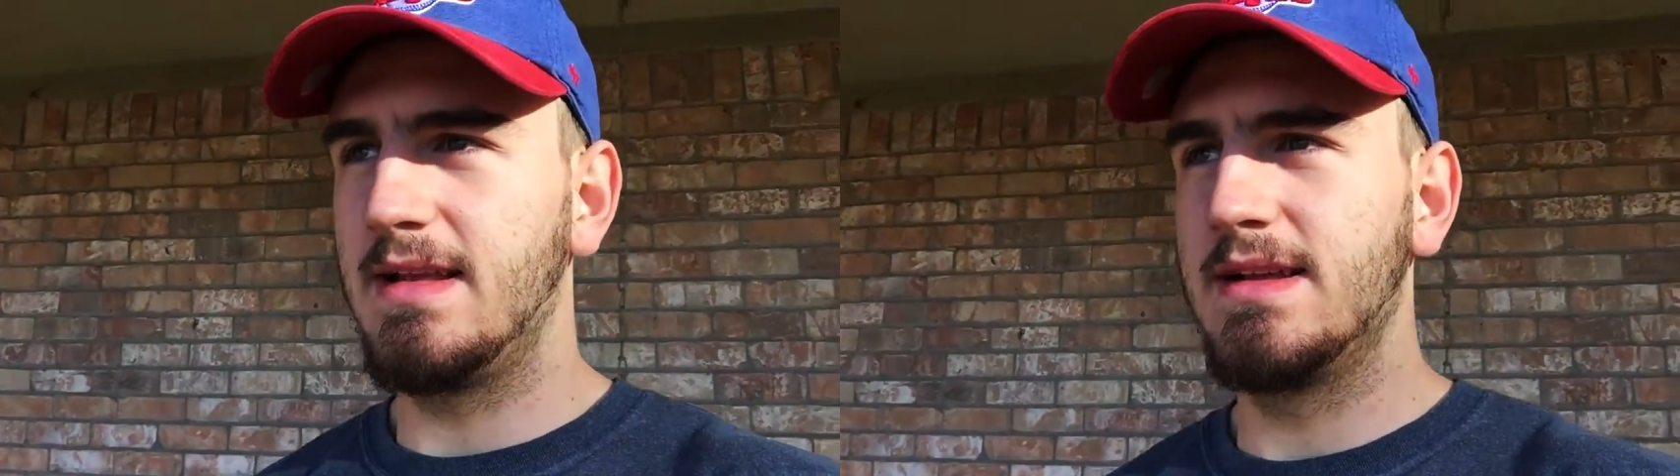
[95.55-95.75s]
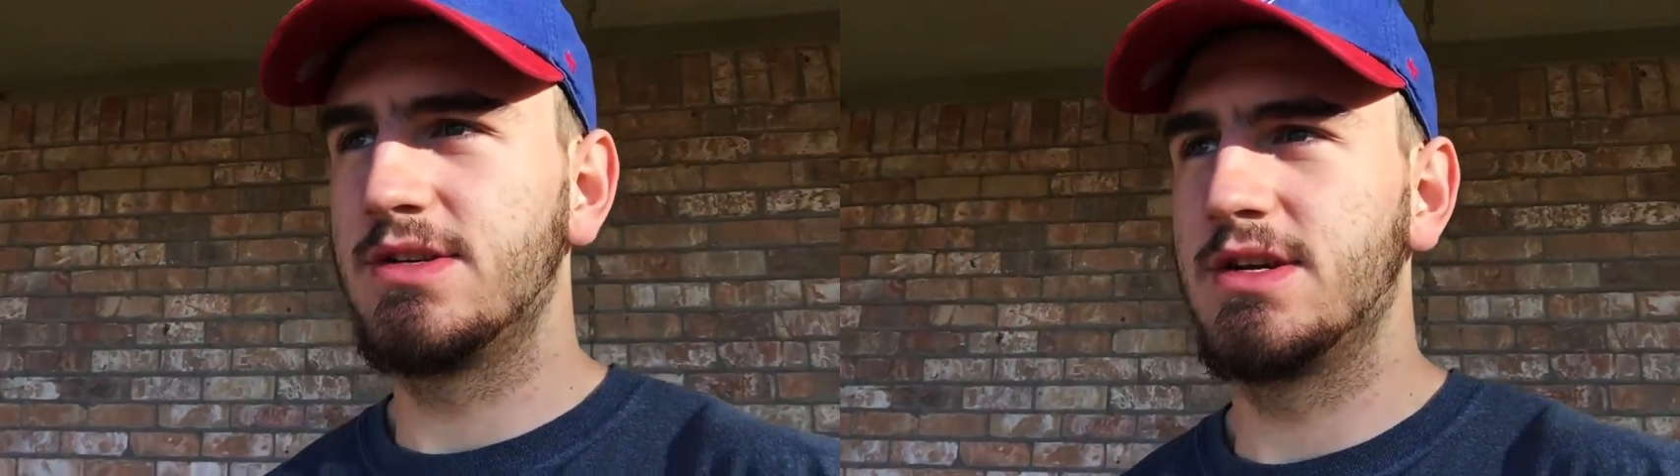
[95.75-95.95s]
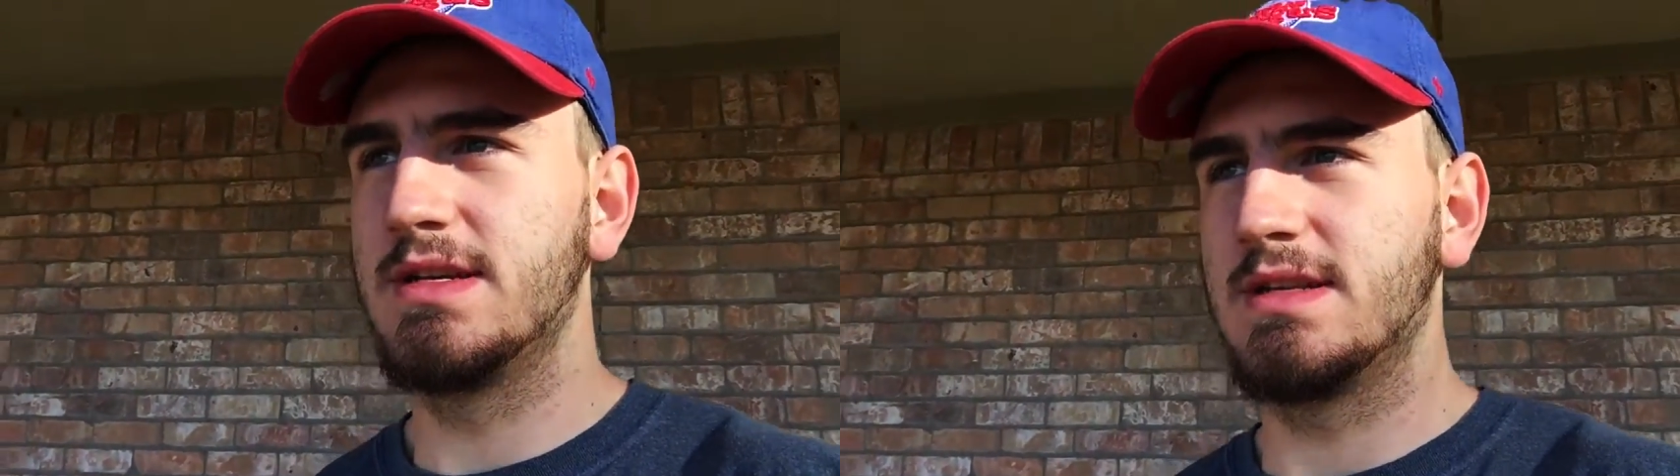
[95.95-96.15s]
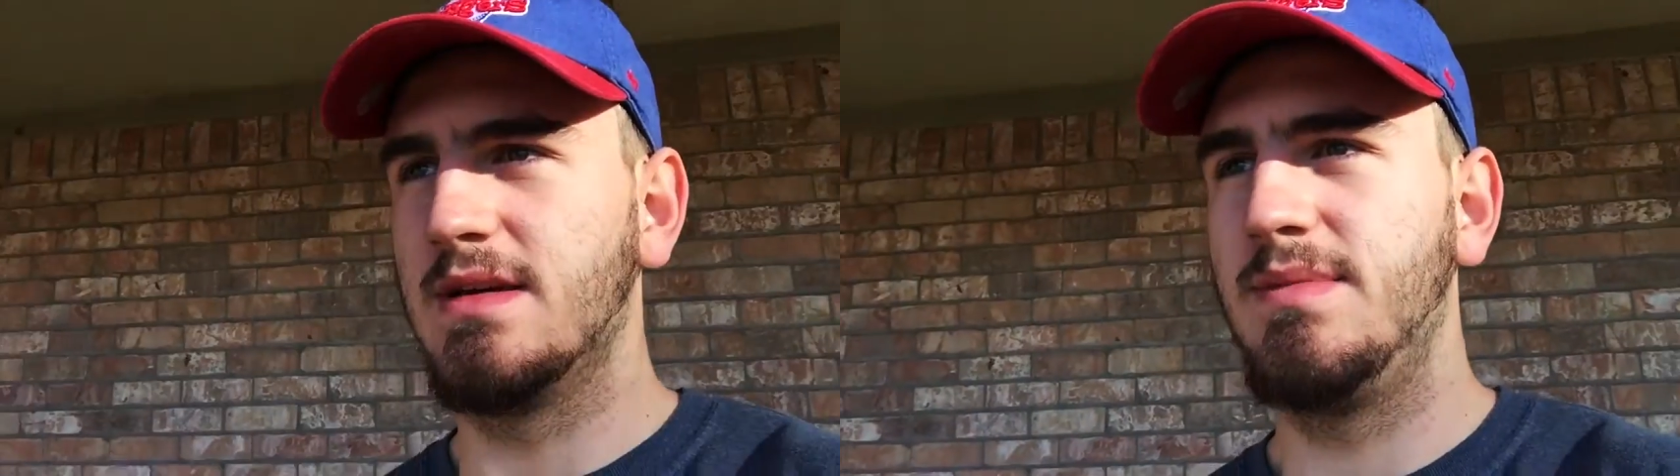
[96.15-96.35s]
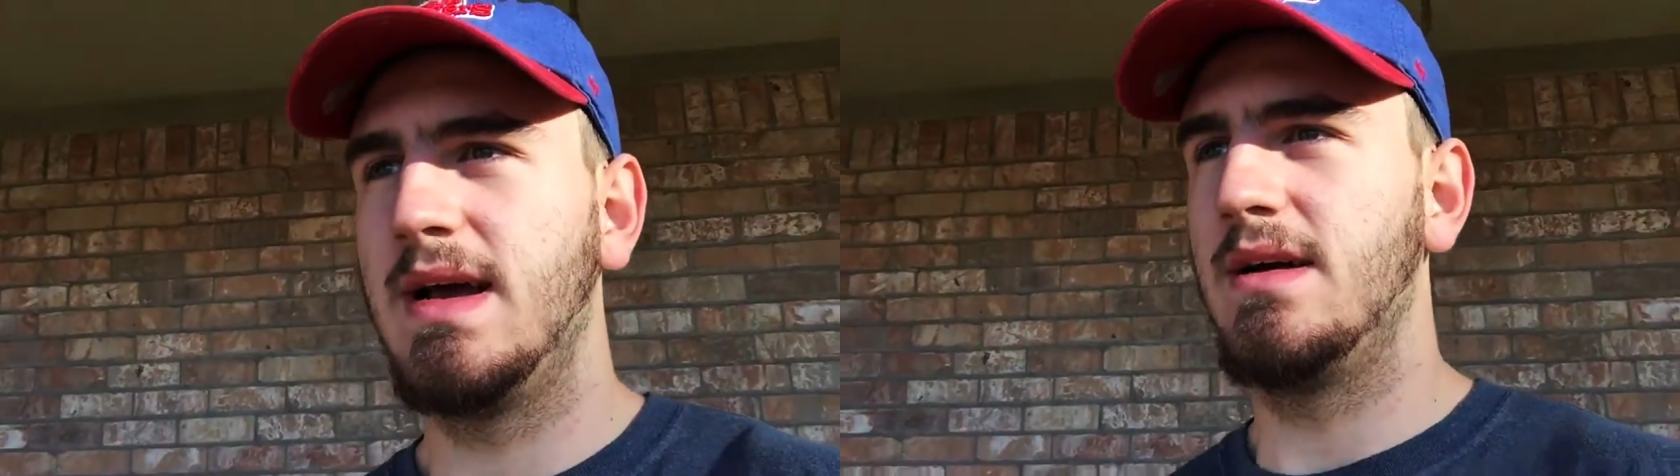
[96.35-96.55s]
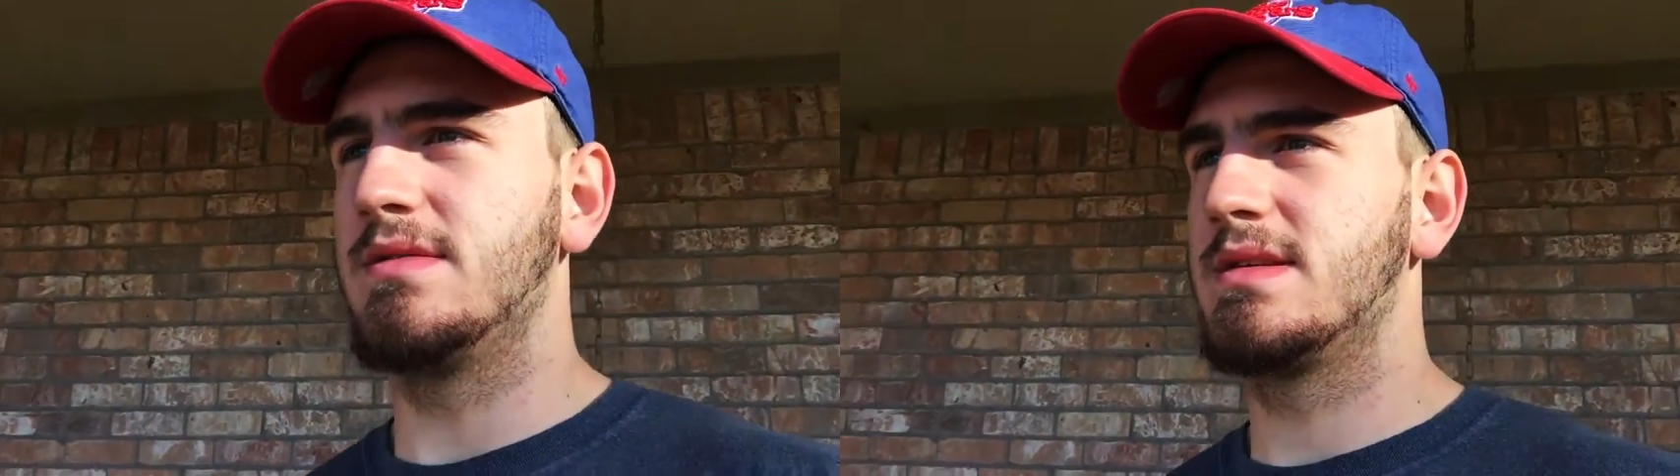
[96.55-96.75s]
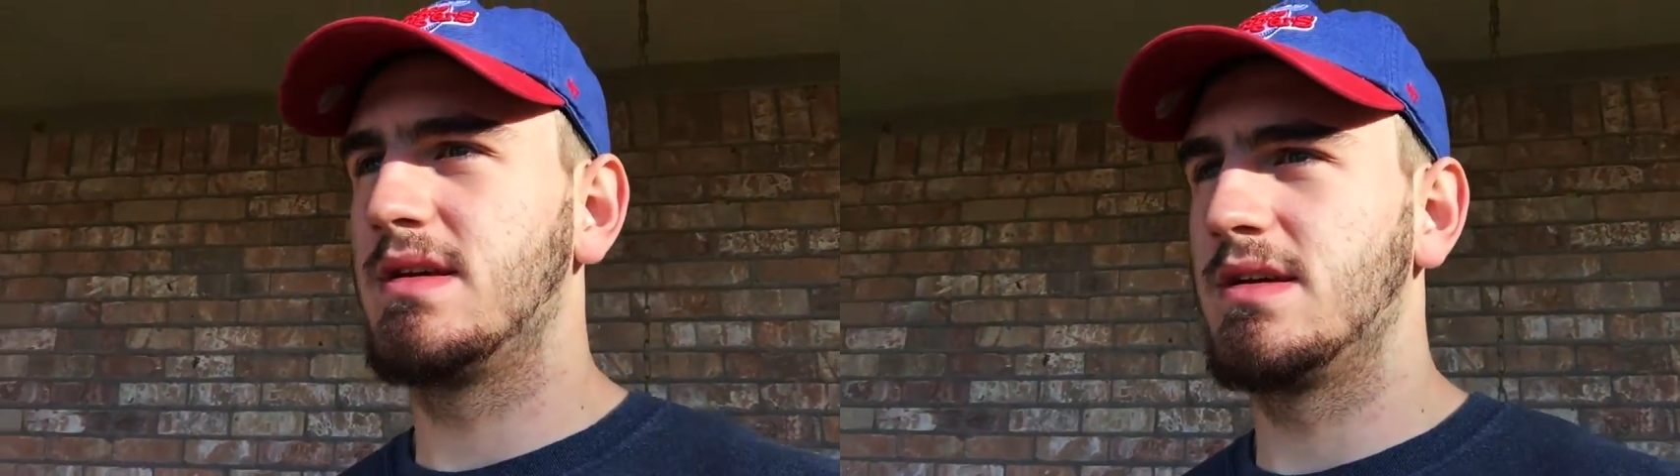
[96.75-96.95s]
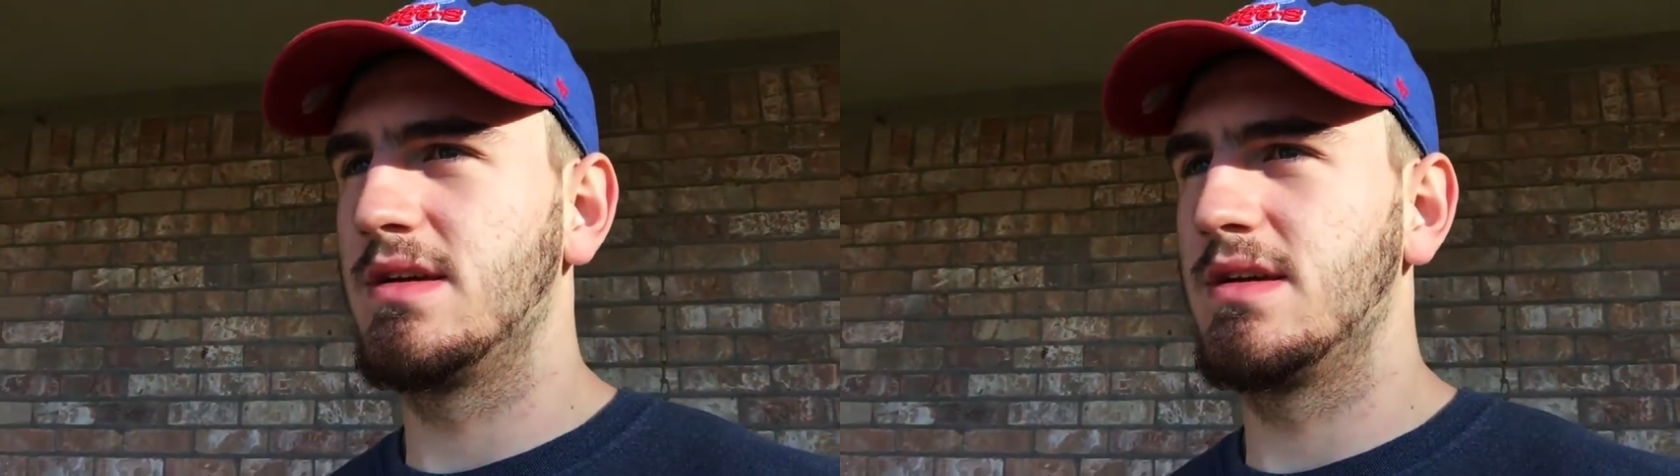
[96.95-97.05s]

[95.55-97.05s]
it's just about